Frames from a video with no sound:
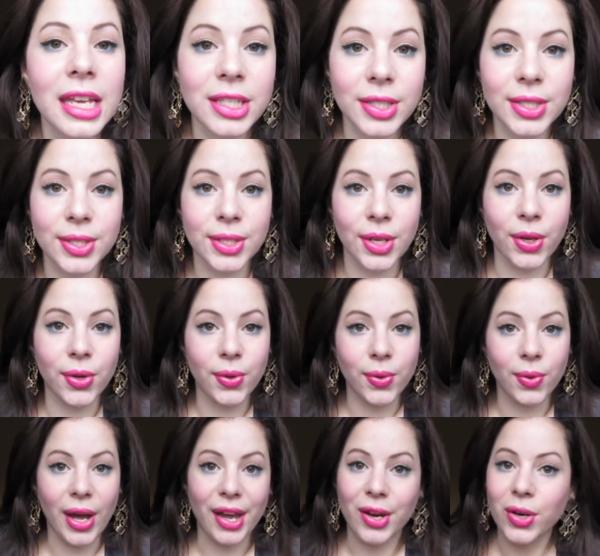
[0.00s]

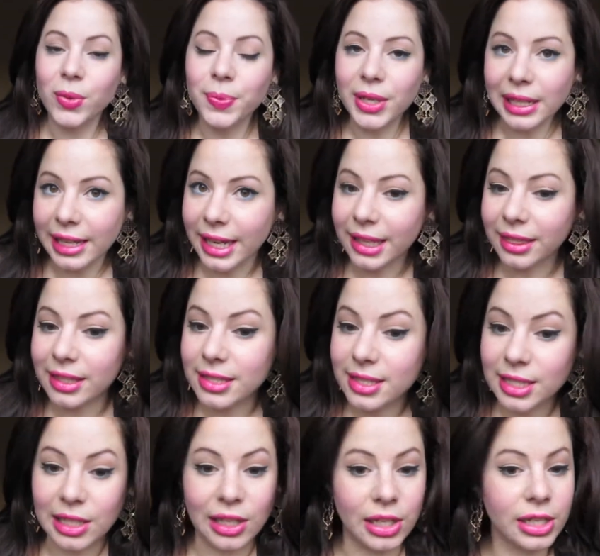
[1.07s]
So I hope you like
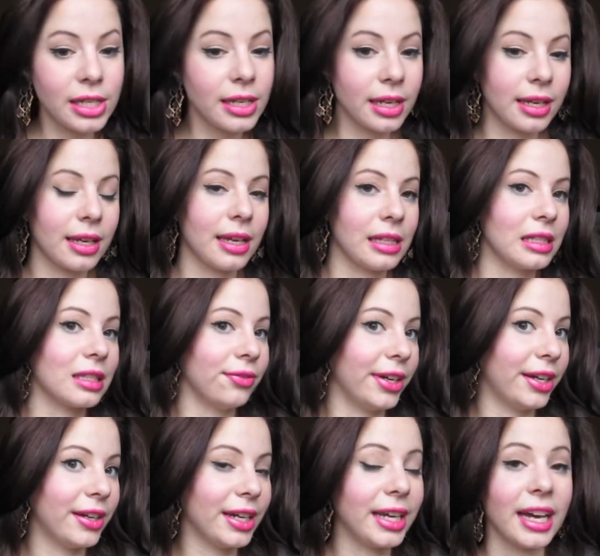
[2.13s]
this look. It's
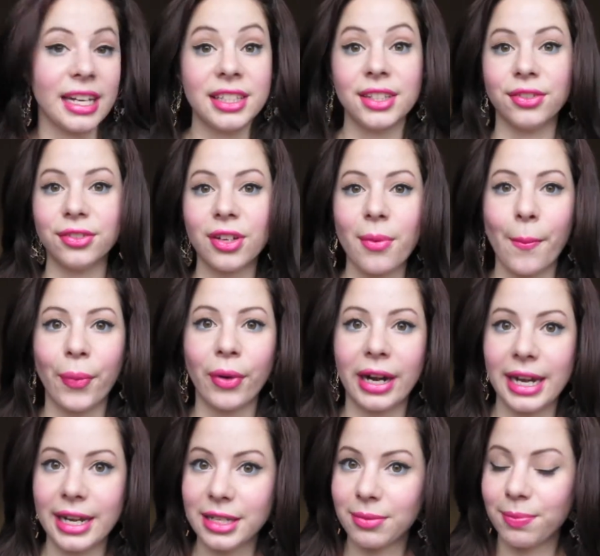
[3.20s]
very kind of
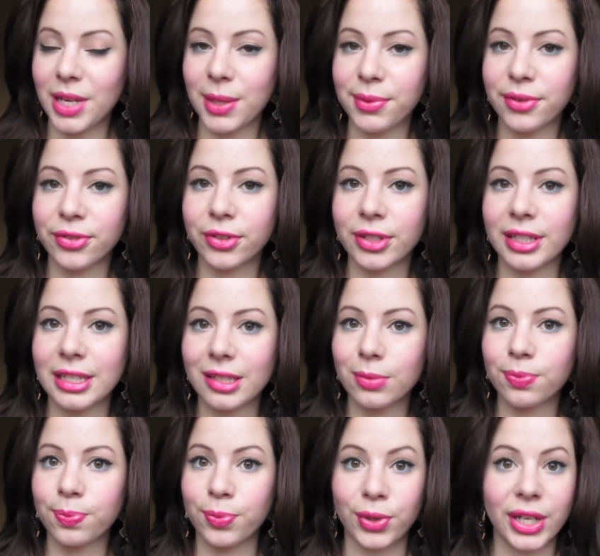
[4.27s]
bright, maybe for the
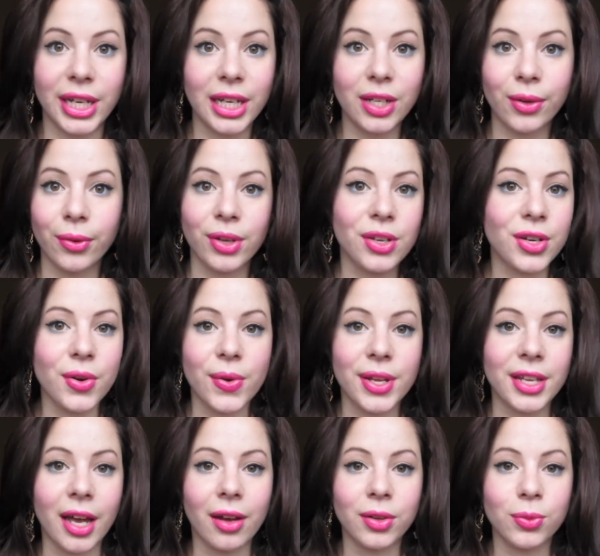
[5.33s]
spring or when you're going
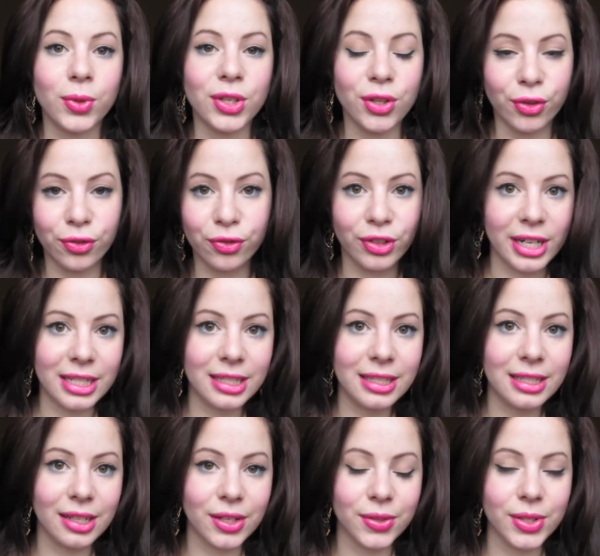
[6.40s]
out with your
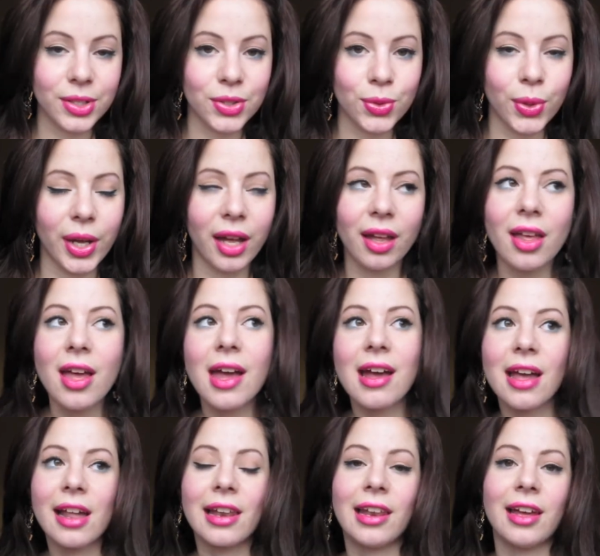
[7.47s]
friends and going to a
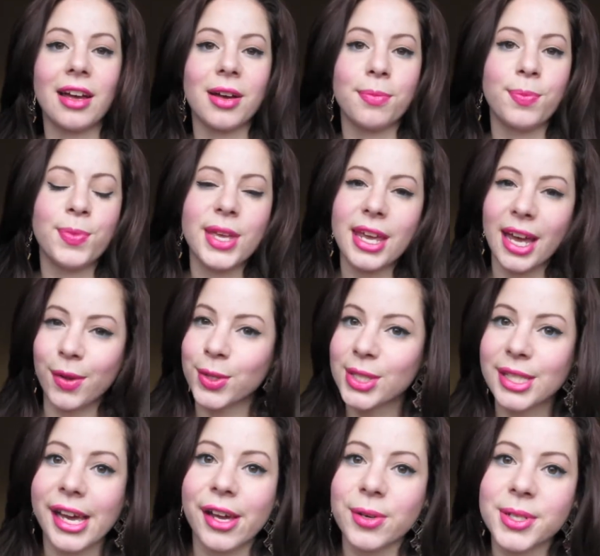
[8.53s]
club, being
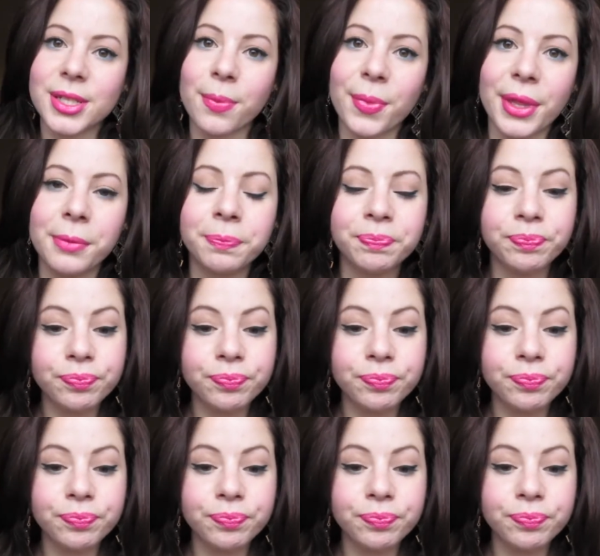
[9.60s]
outside or something.